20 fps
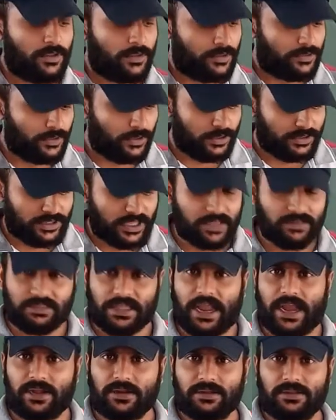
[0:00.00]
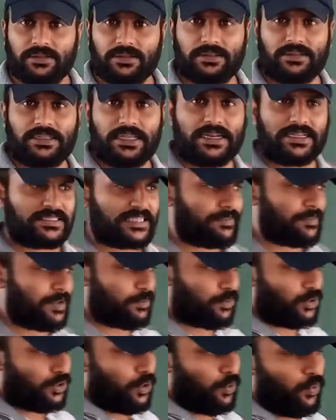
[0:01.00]
So think that there is some
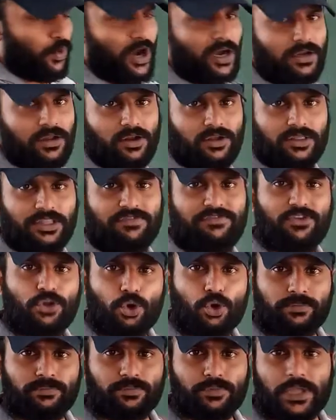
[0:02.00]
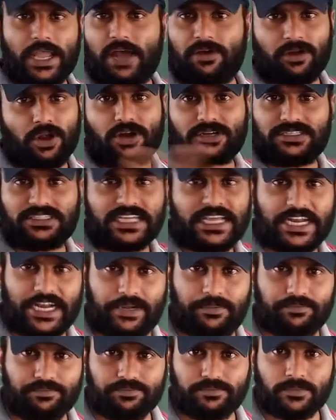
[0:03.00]
amount of water on the floor. We have not seen
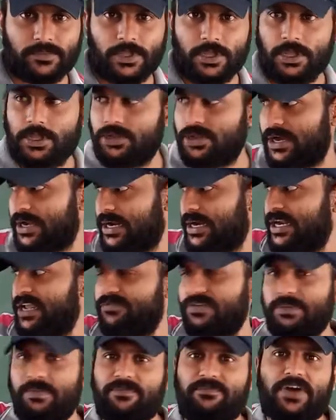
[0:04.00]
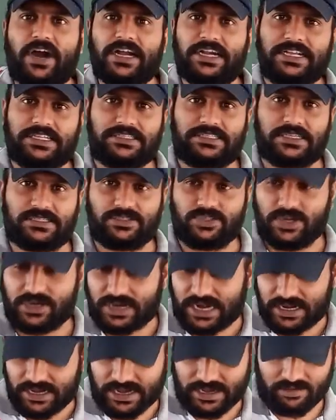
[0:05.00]
it. You are running from a far distance. You are running.